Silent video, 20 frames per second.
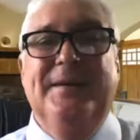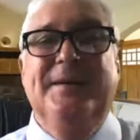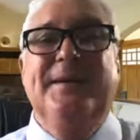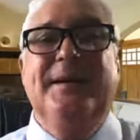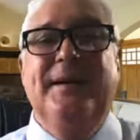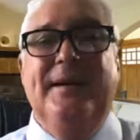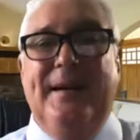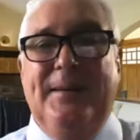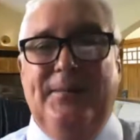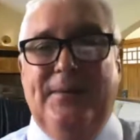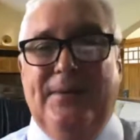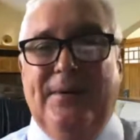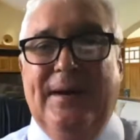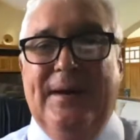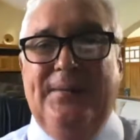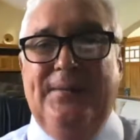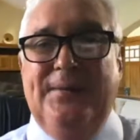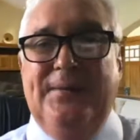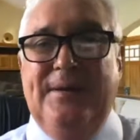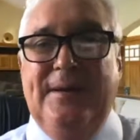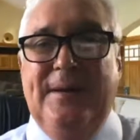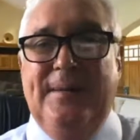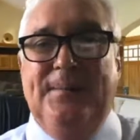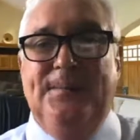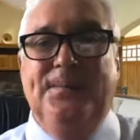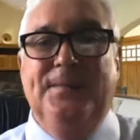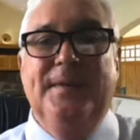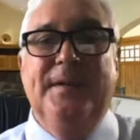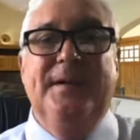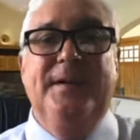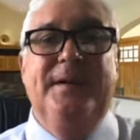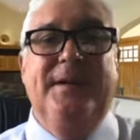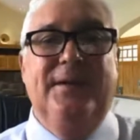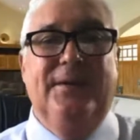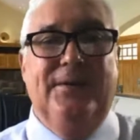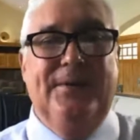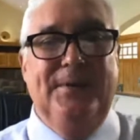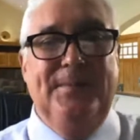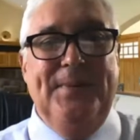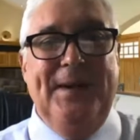Collaborate with them. Get
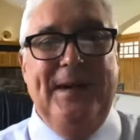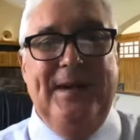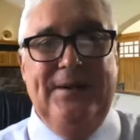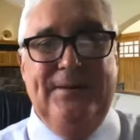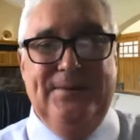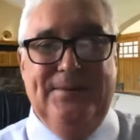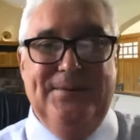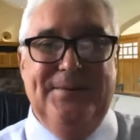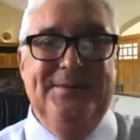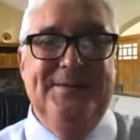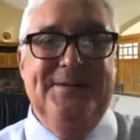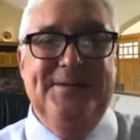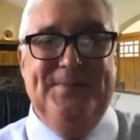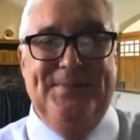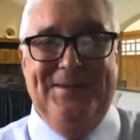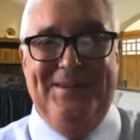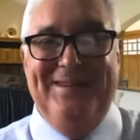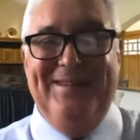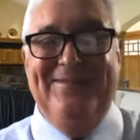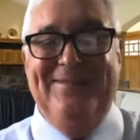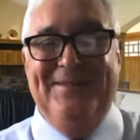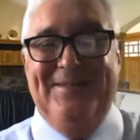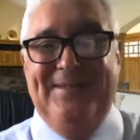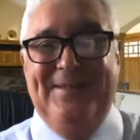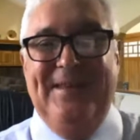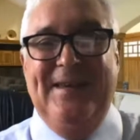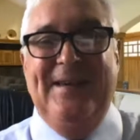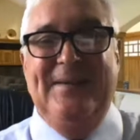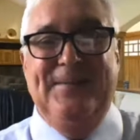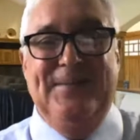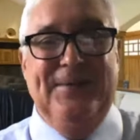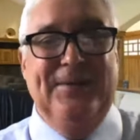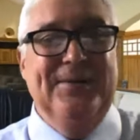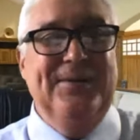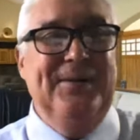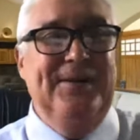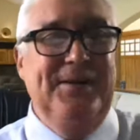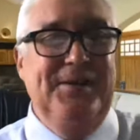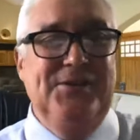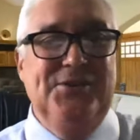on a panel and speak with them on
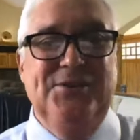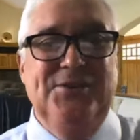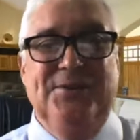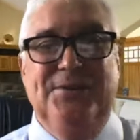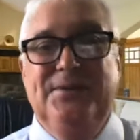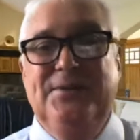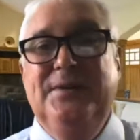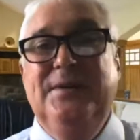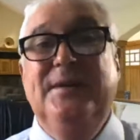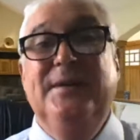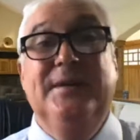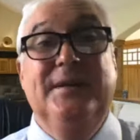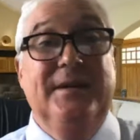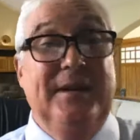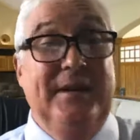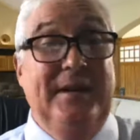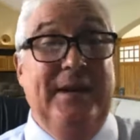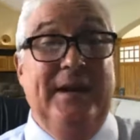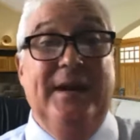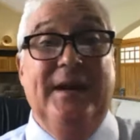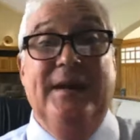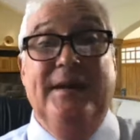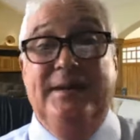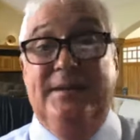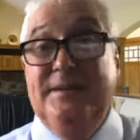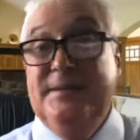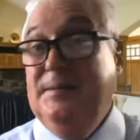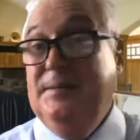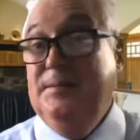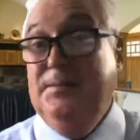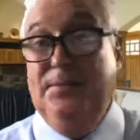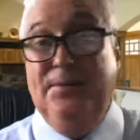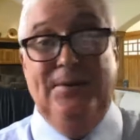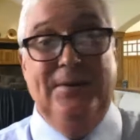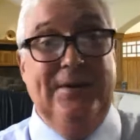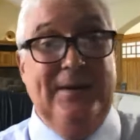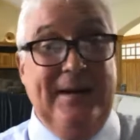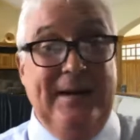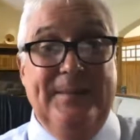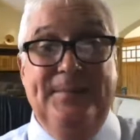an issue and put
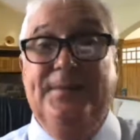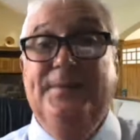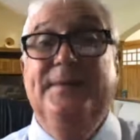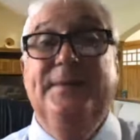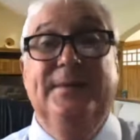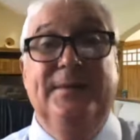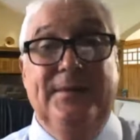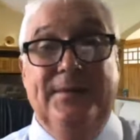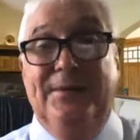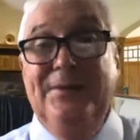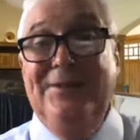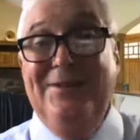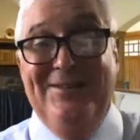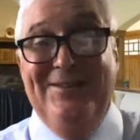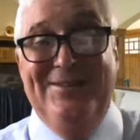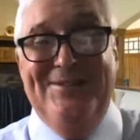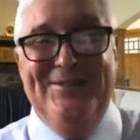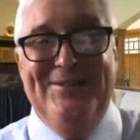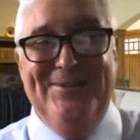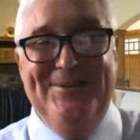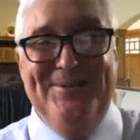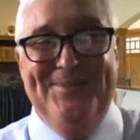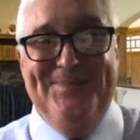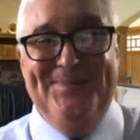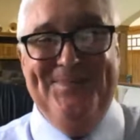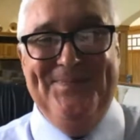it up on YouTube.